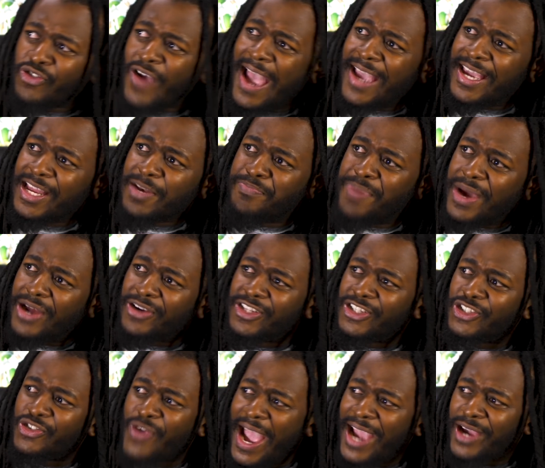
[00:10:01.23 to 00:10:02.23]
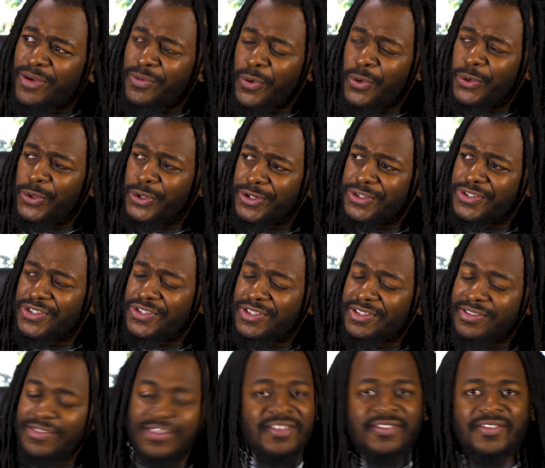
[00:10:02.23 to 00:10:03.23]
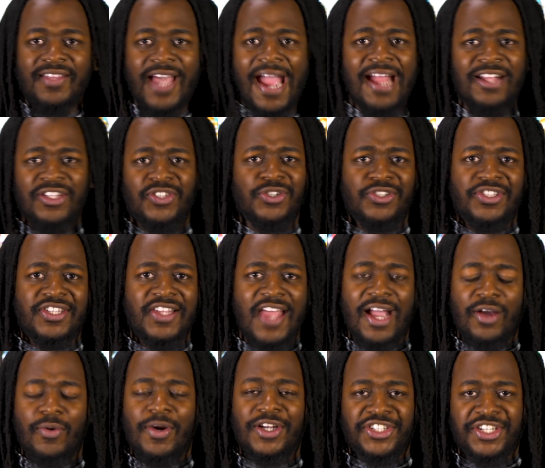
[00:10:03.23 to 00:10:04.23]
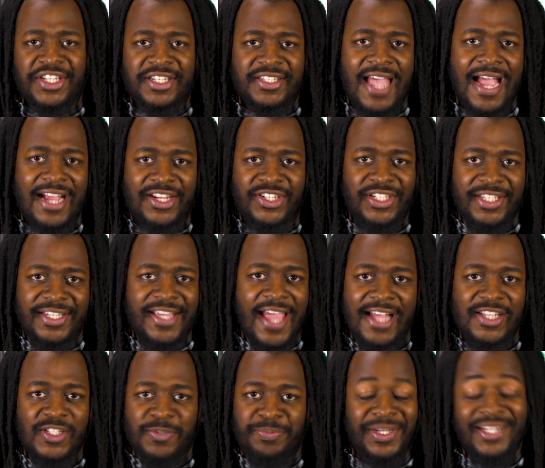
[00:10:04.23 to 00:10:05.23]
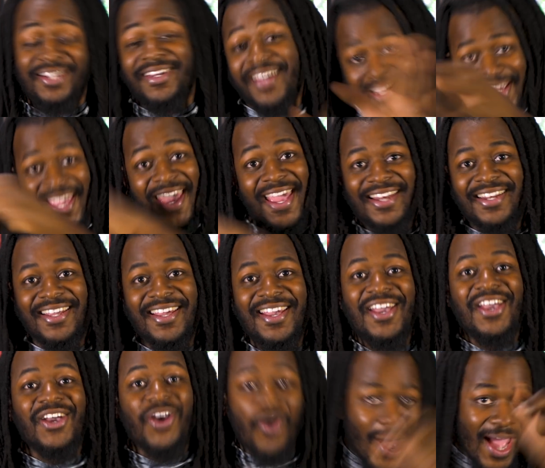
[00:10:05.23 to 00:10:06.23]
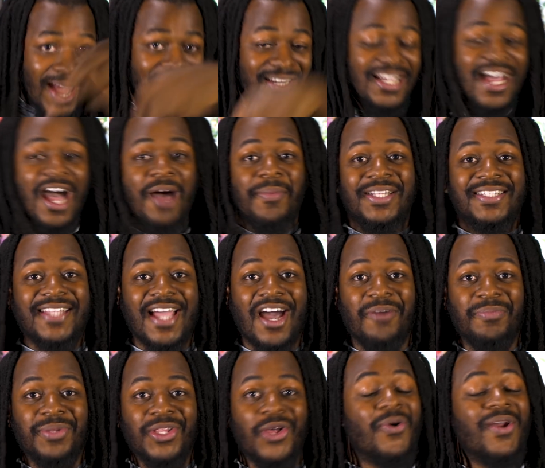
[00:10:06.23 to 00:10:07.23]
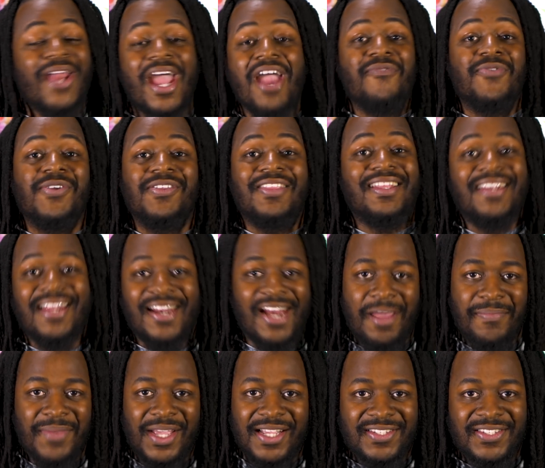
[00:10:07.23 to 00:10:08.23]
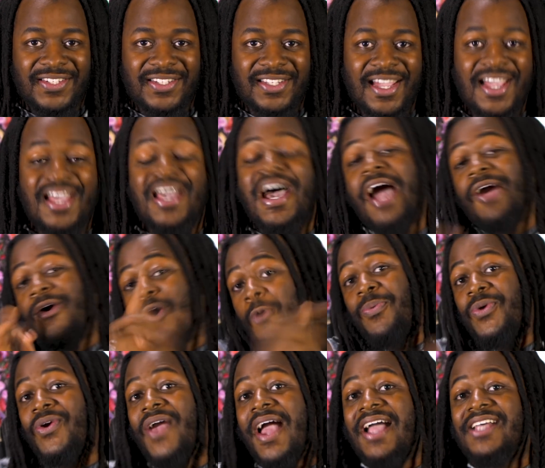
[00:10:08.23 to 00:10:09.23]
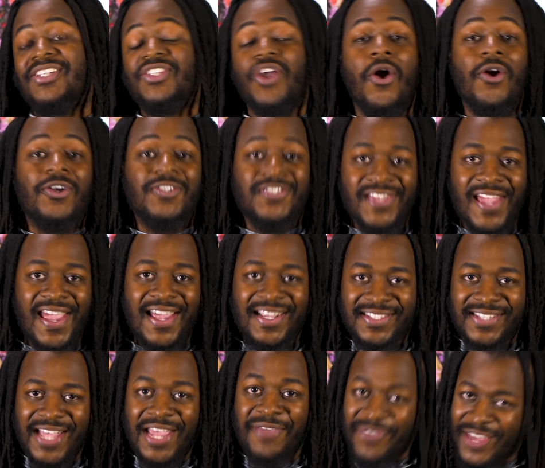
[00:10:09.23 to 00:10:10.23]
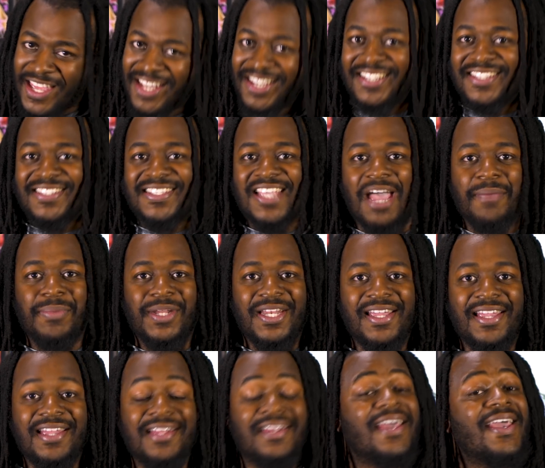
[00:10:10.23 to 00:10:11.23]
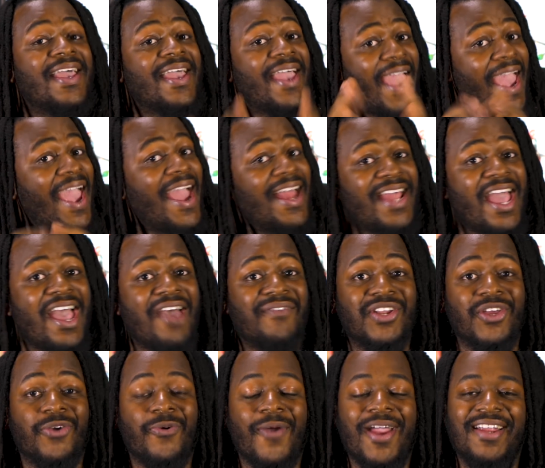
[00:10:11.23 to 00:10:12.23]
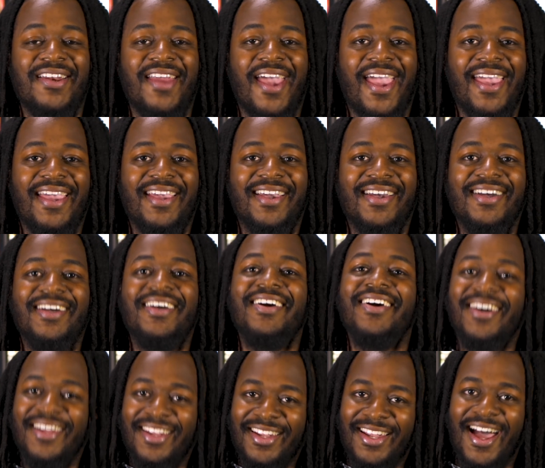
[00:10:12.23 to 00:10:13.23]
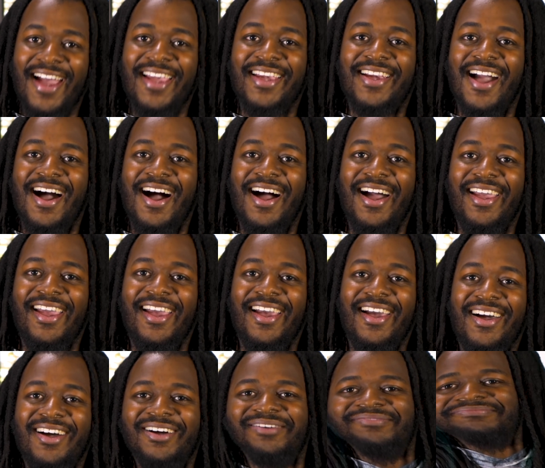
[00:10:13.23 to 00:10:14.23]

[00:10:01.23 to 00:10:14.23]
Dragon better than Dragon Rulers? The answer to that question is actually yes, but again, go ahead and comment down below on everything that I missed. I hope you guys are staying safe in this time of need and having a great day like I am.